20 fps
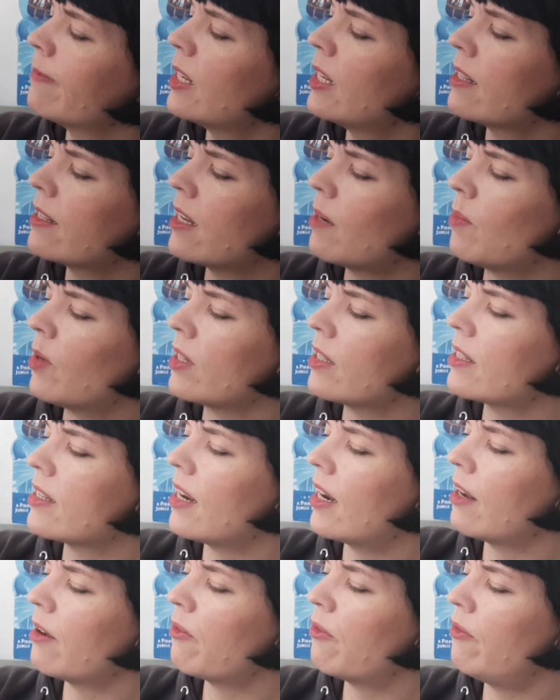Someone's
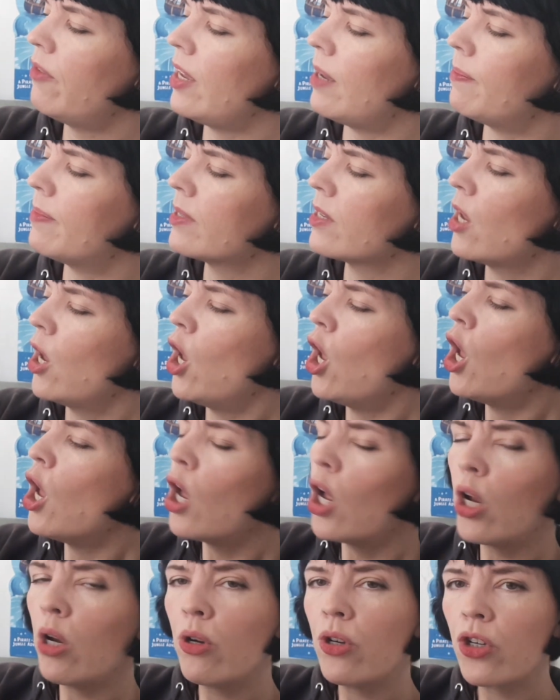telling fibs.
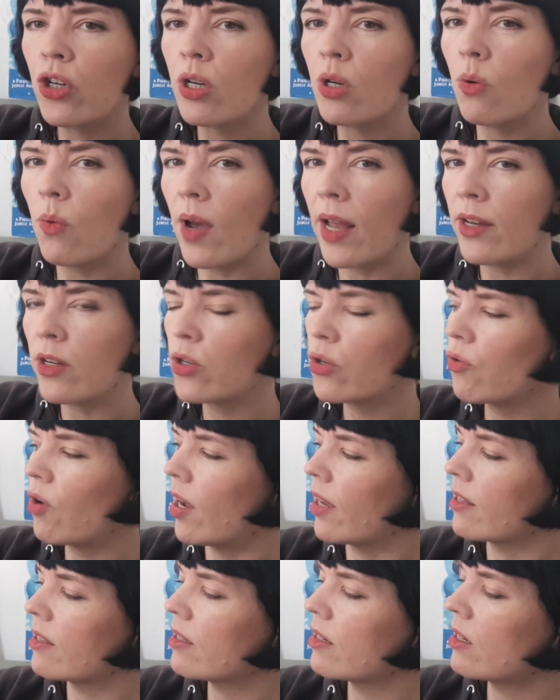Who should Gwen
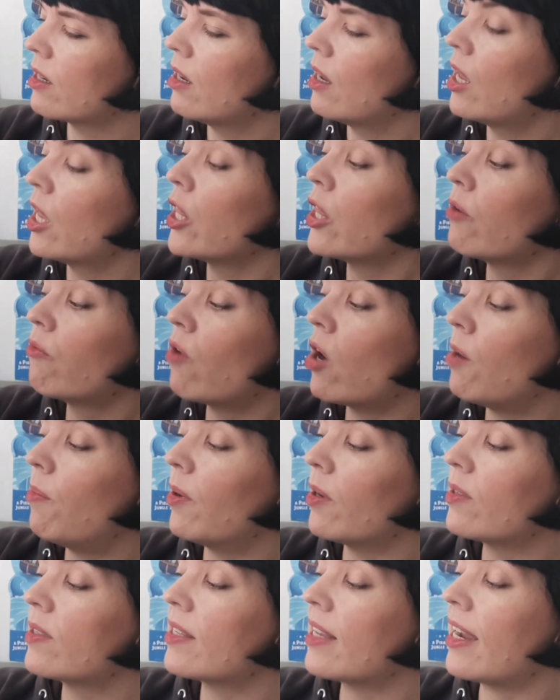trust? The
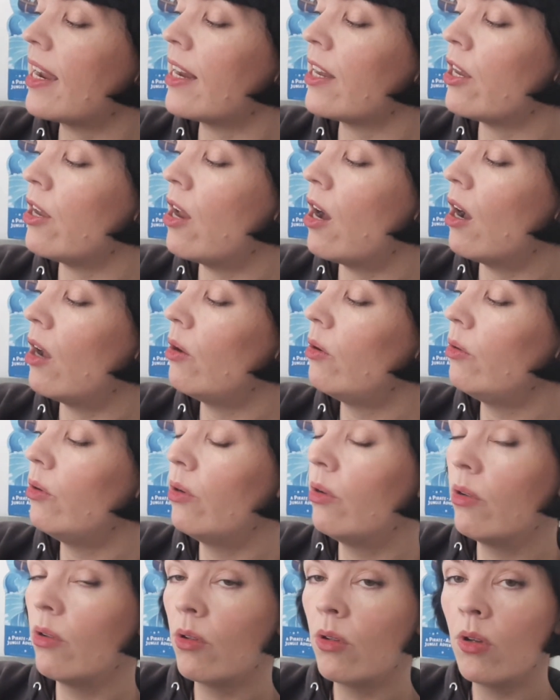robot saying no
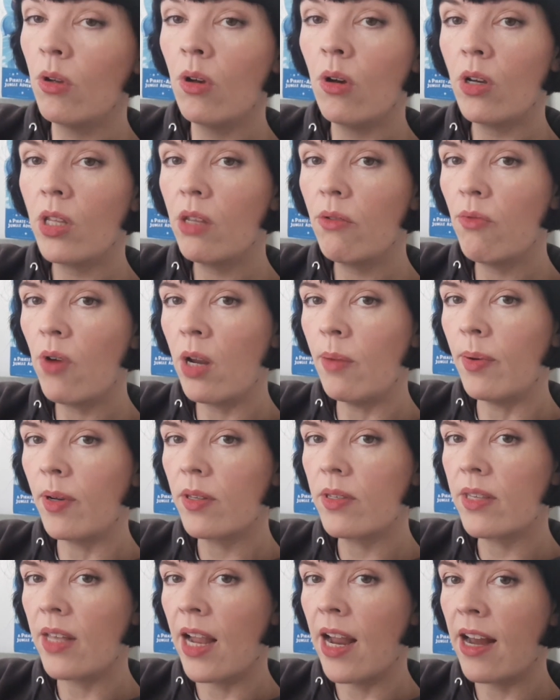or the robot
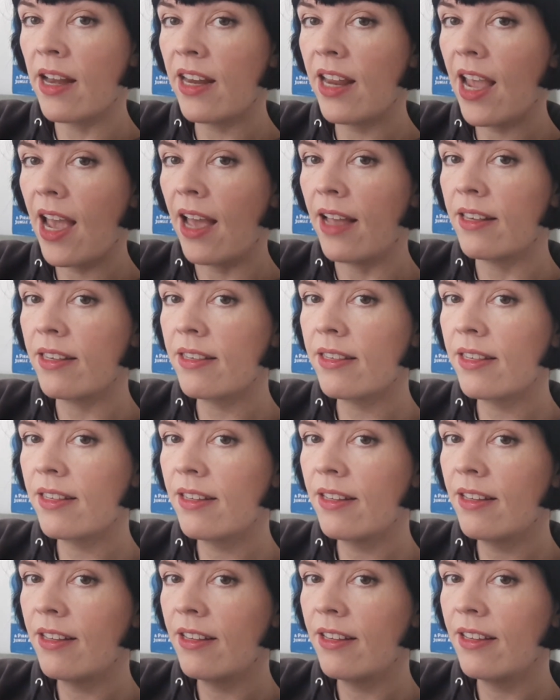saying yes?
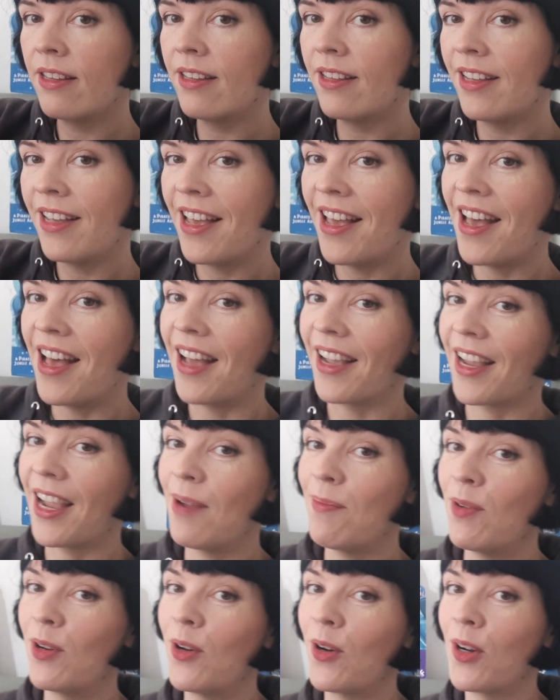Again,
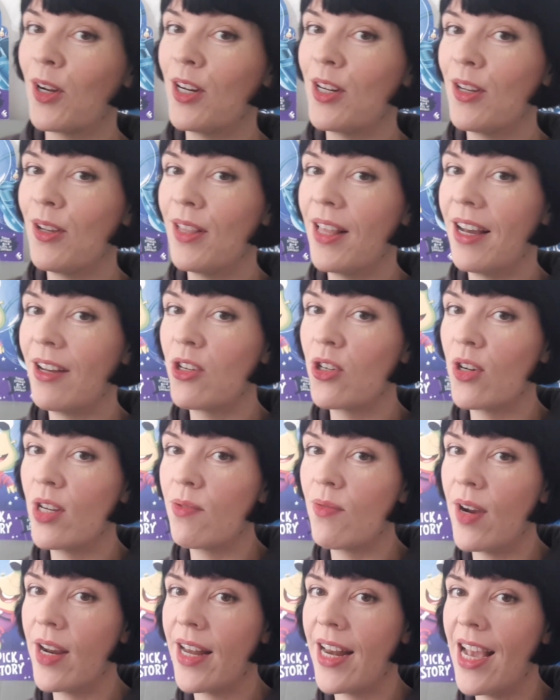we're not going to do that choice
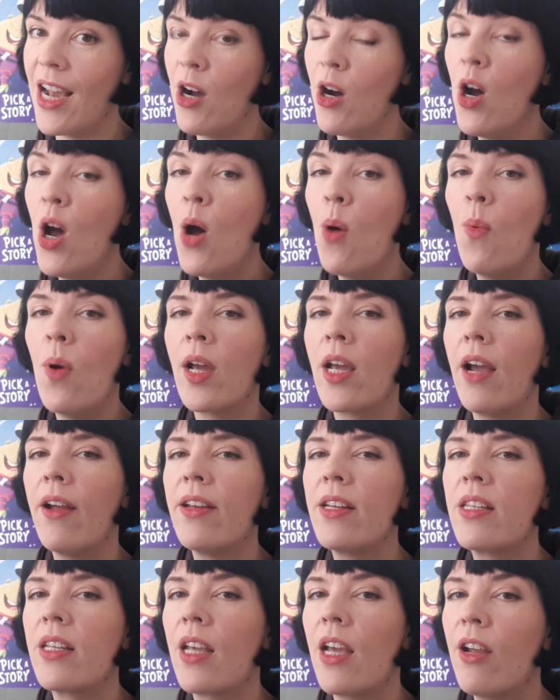right now. We're
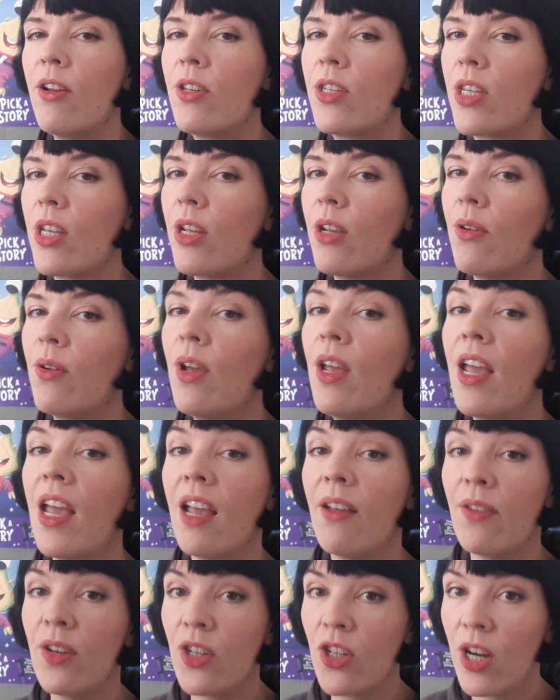going to go to,
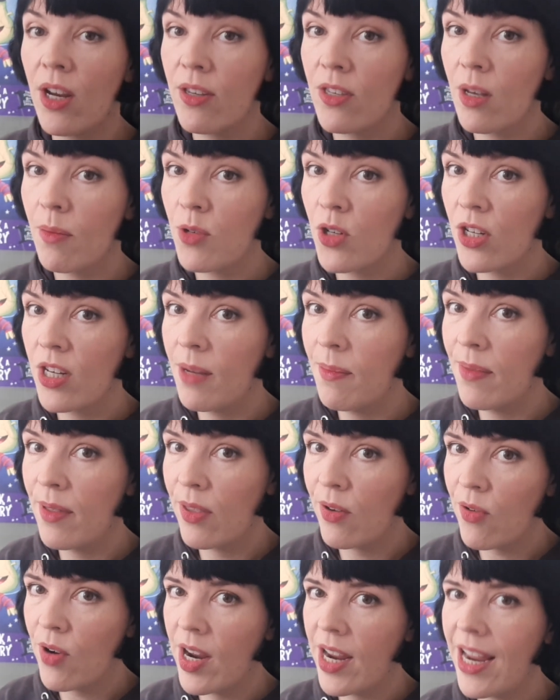if you chose option number
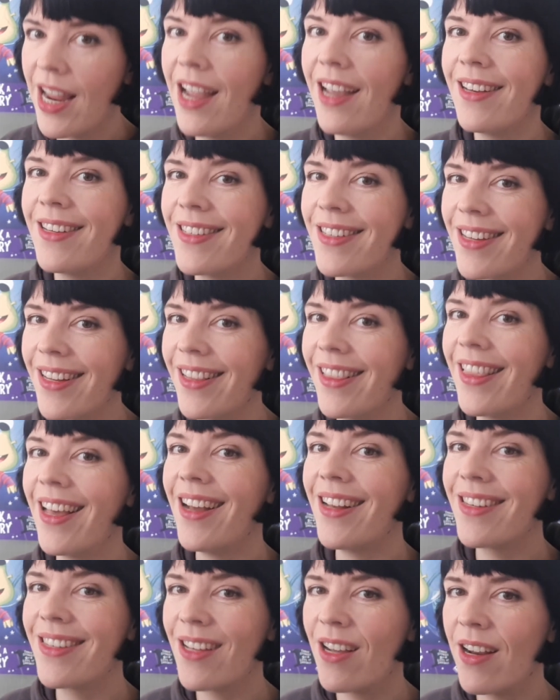3, did
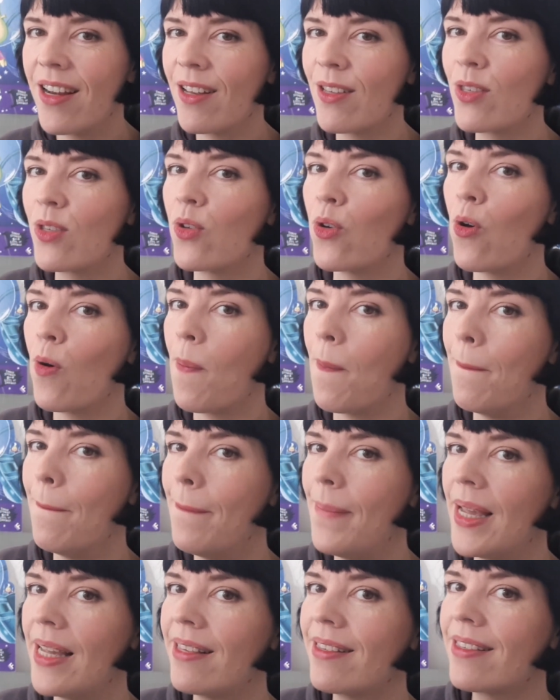that dinosaur
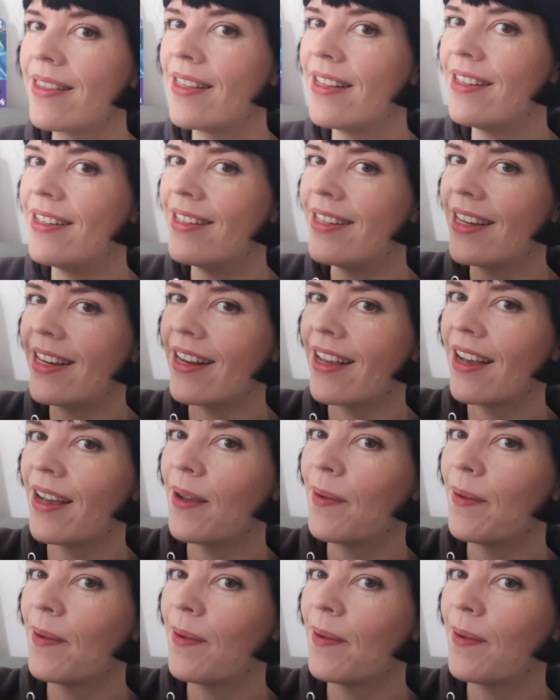miss dinner?